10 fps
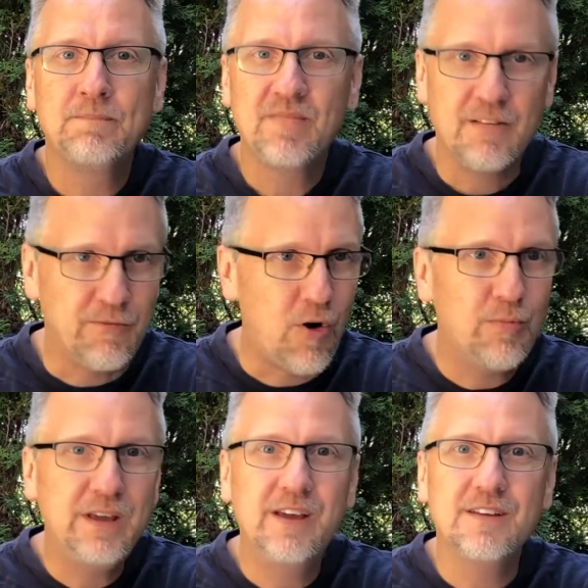Fall
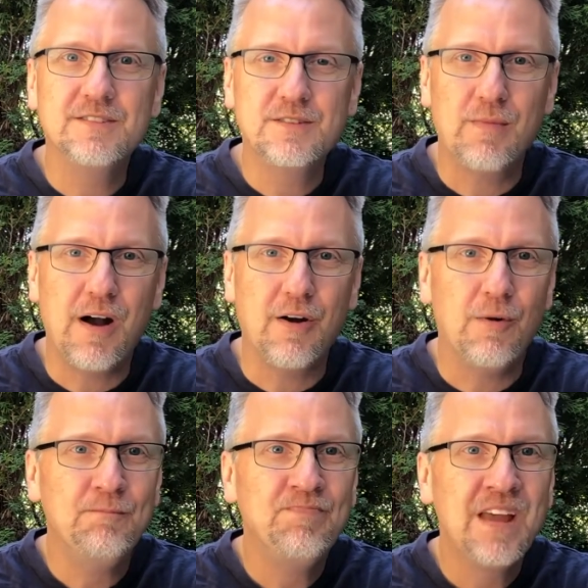begins tomorrow.
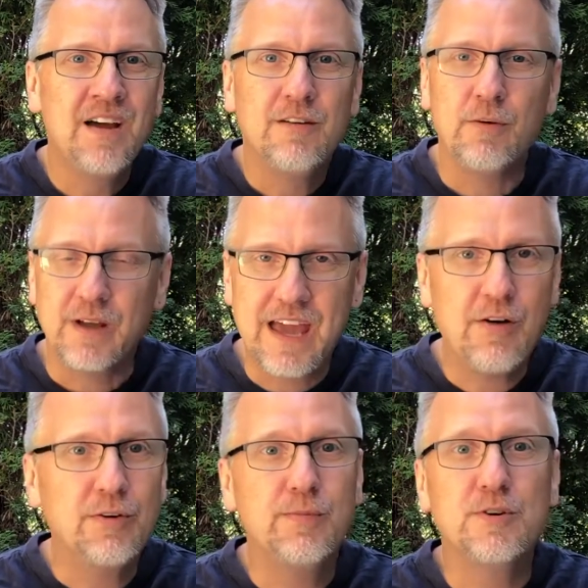From a
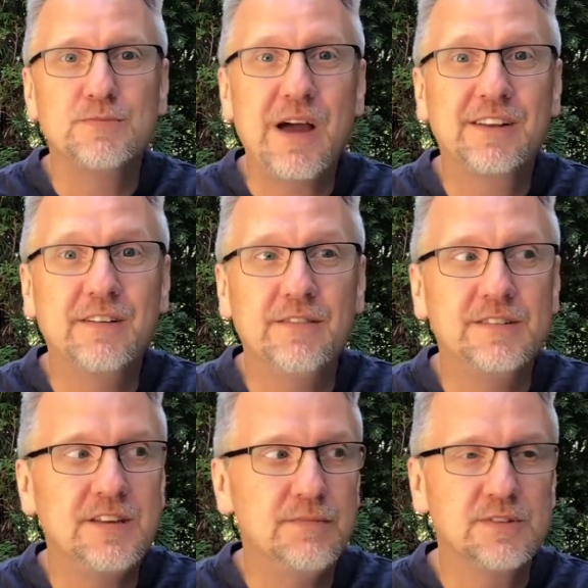calendar perspective, it
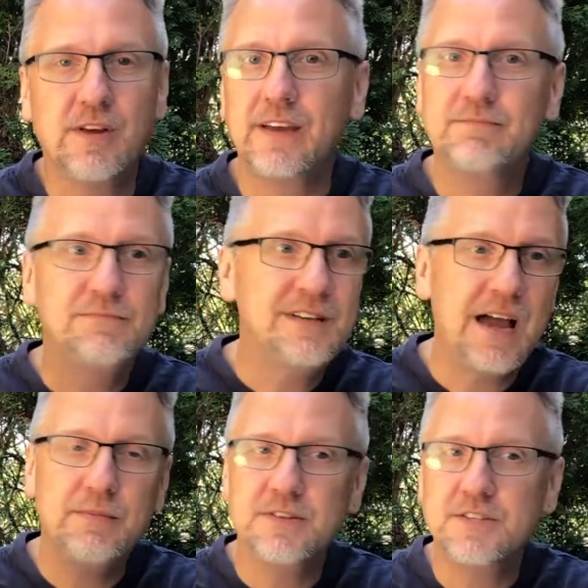seems like
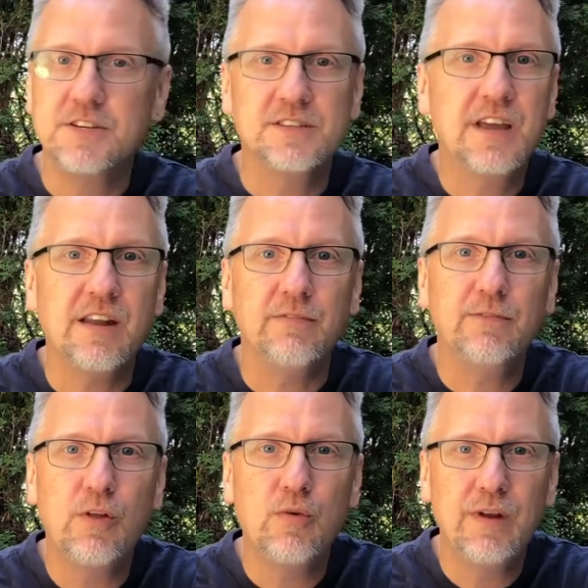time has just kind of
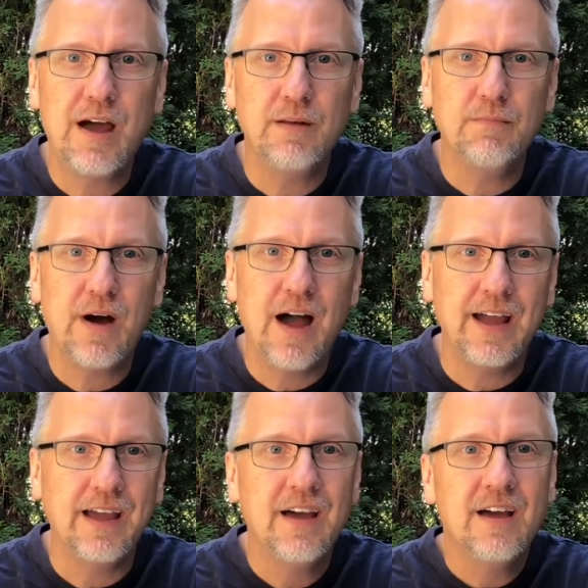flown on by.